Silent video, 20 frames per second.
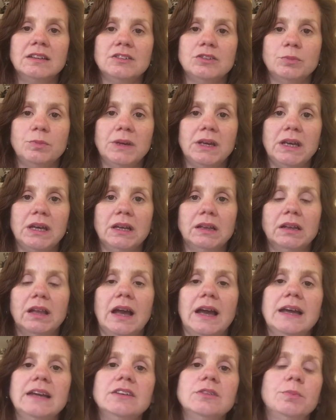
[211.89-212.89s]
to being
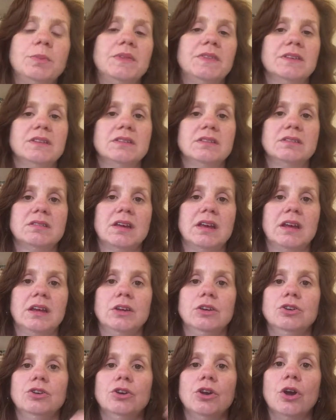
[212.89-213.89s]
liked, but then
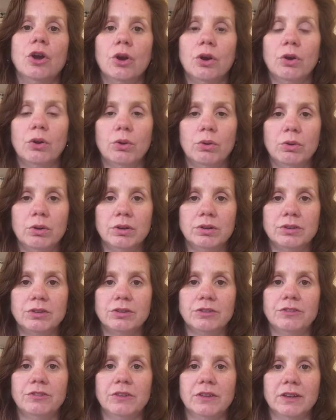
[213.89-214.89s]
saying no
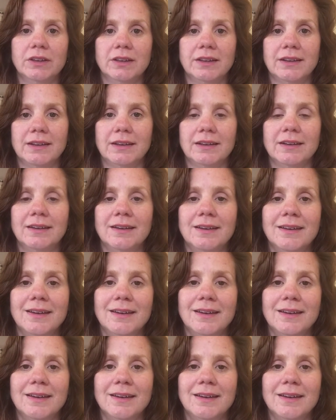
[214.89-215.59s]
to feeling